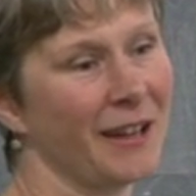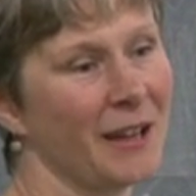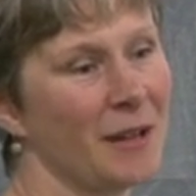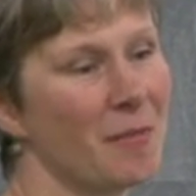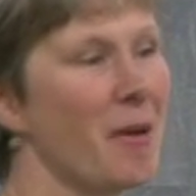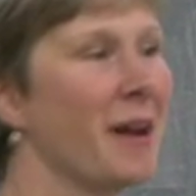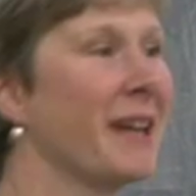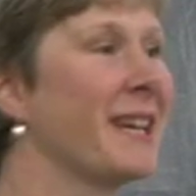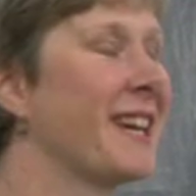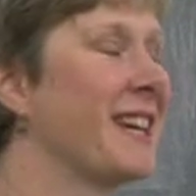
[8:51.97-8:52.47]

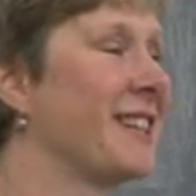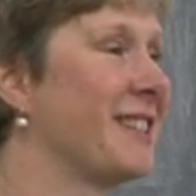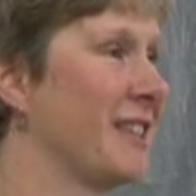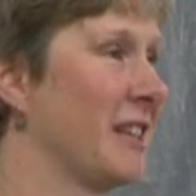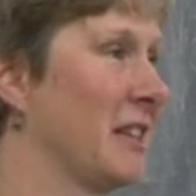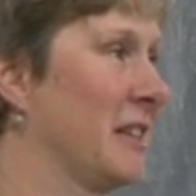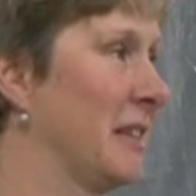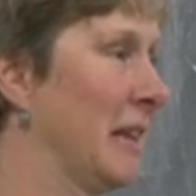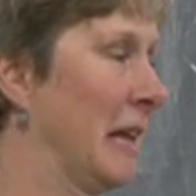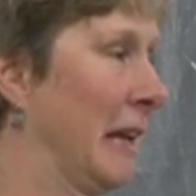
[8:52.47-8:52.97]
My kids are
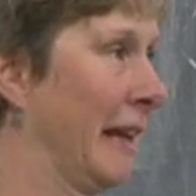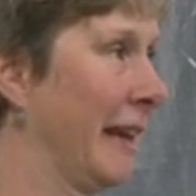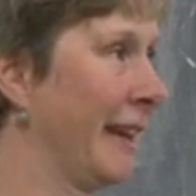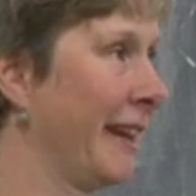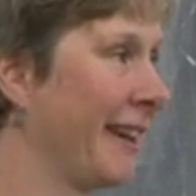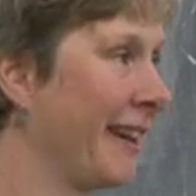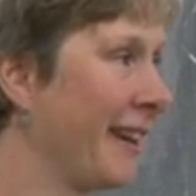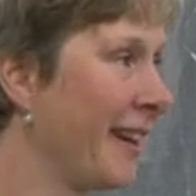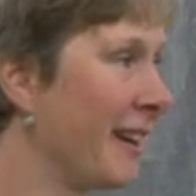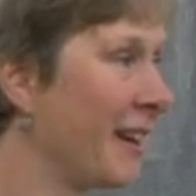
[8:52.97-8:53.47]
silly.
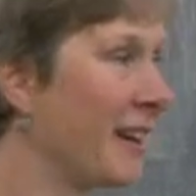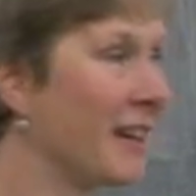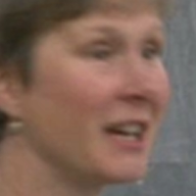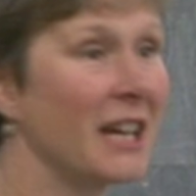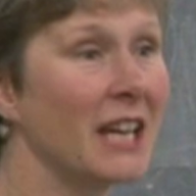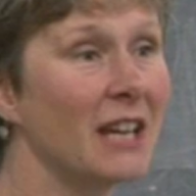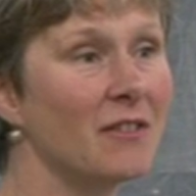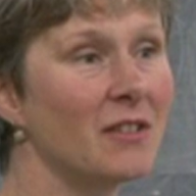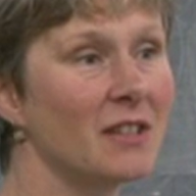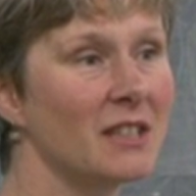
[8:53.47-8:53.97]

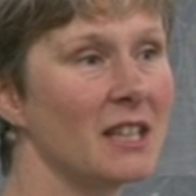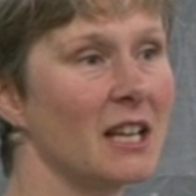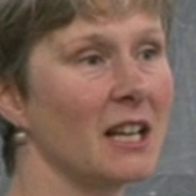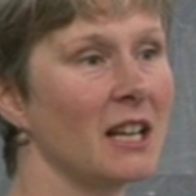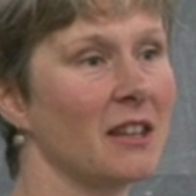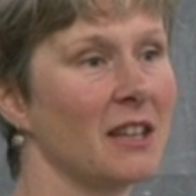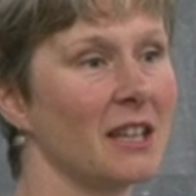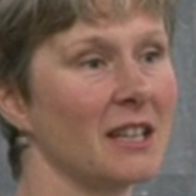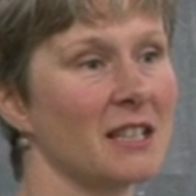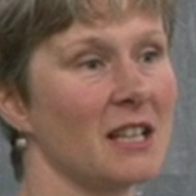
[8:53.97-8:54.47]
Even silly
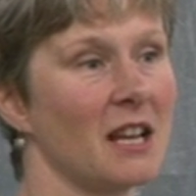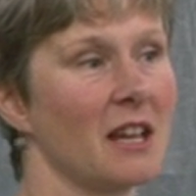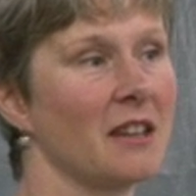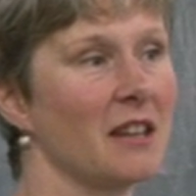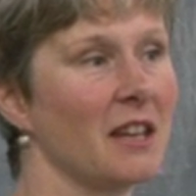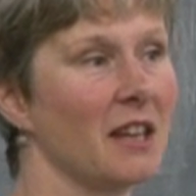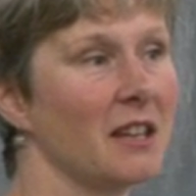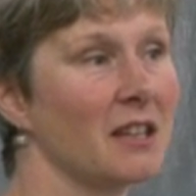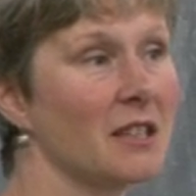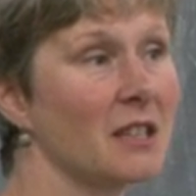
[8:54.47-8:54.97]
things like
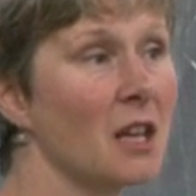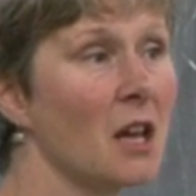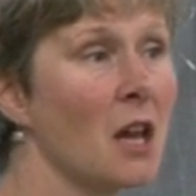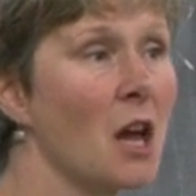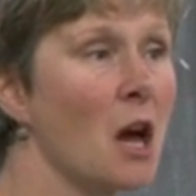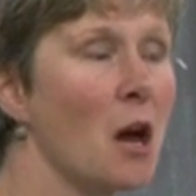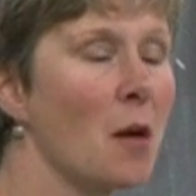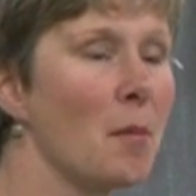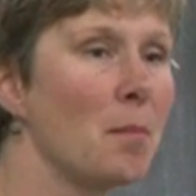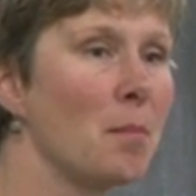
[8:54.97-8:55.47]
this.
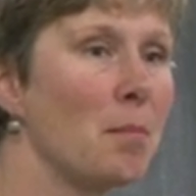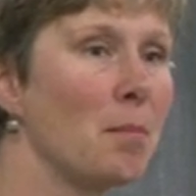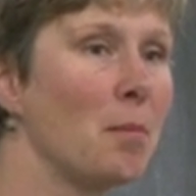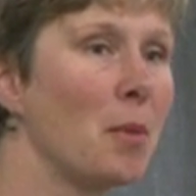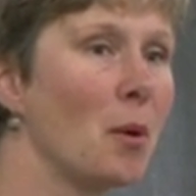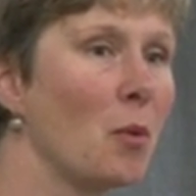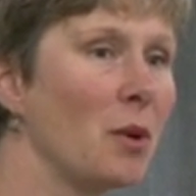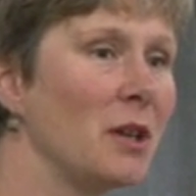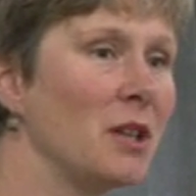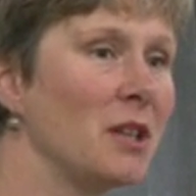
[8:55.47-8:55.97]

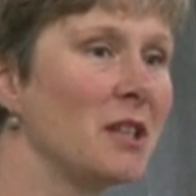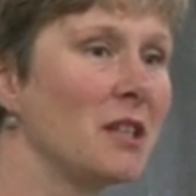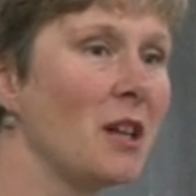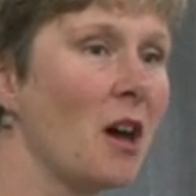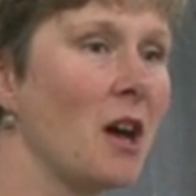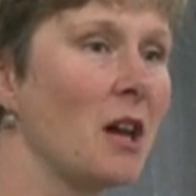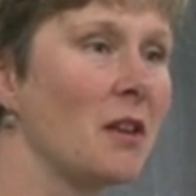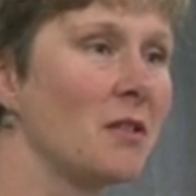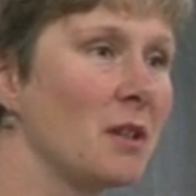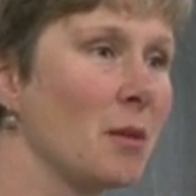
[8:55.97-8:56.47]
But when you
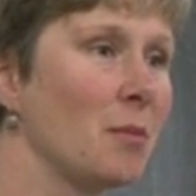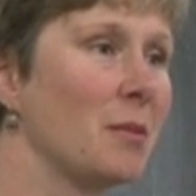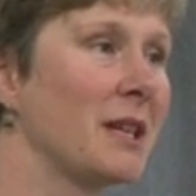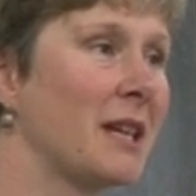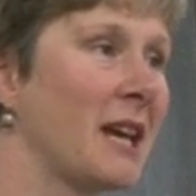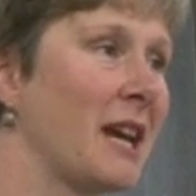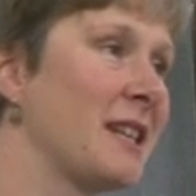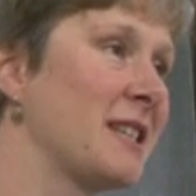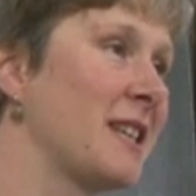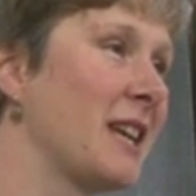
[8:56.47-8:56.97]
die, if somebody
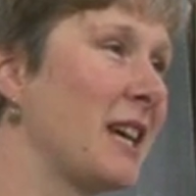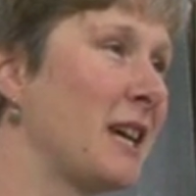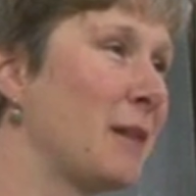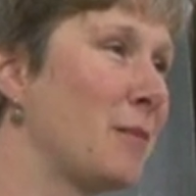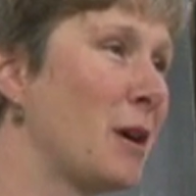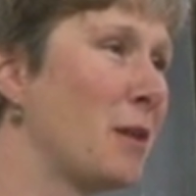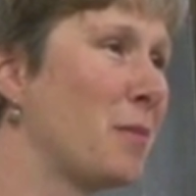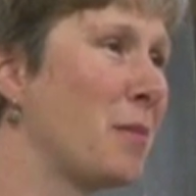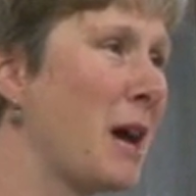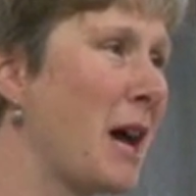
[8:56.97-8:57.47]
gets that
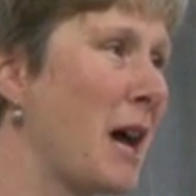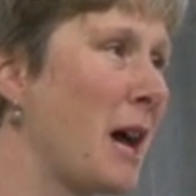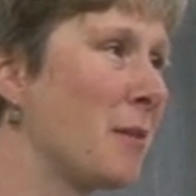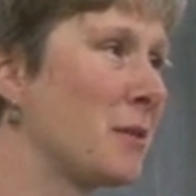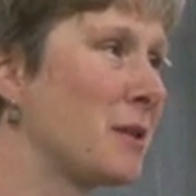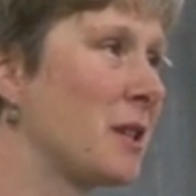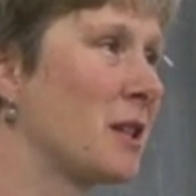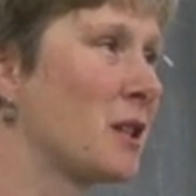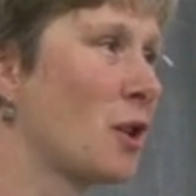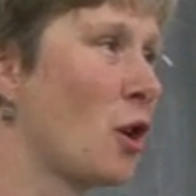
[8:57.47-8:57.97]
email,
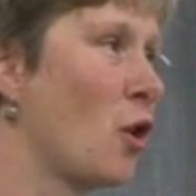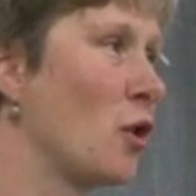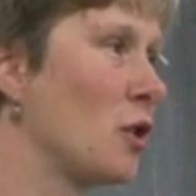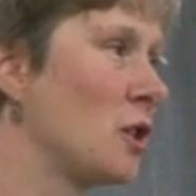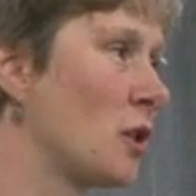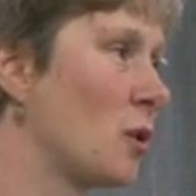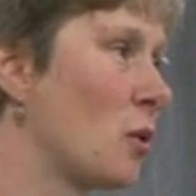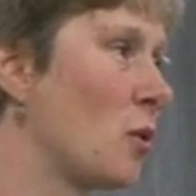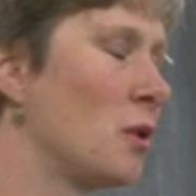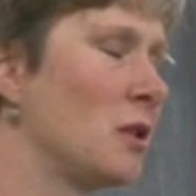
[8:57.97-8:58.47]
perhaps there's
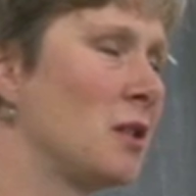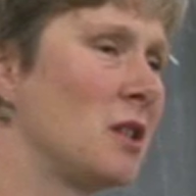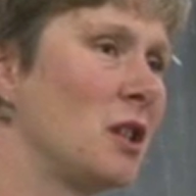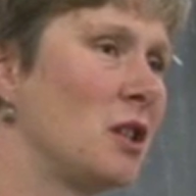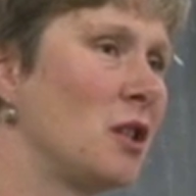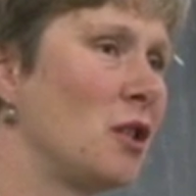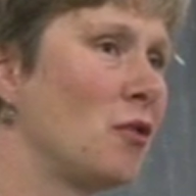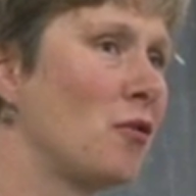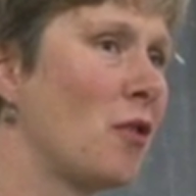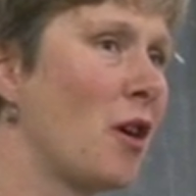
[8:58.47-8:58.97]

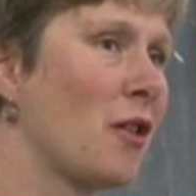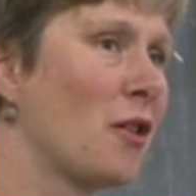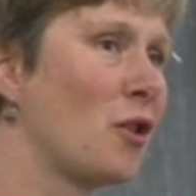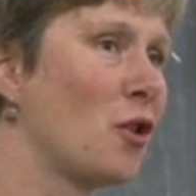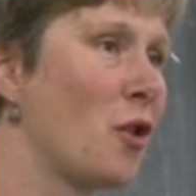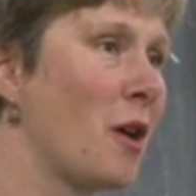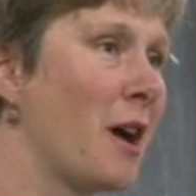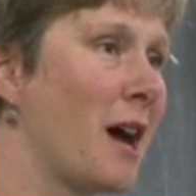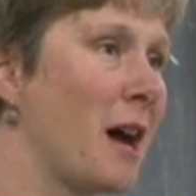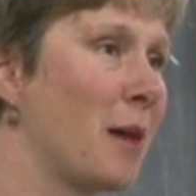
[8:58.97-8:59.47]
consequences you'd rather
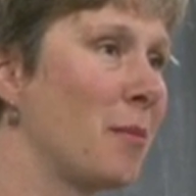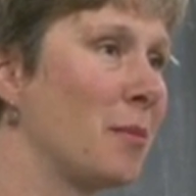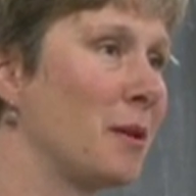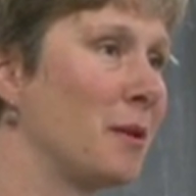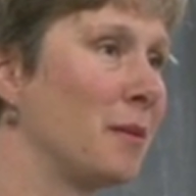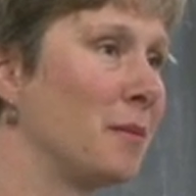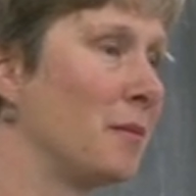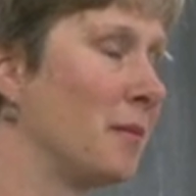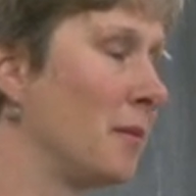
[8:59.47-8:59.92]
not happen.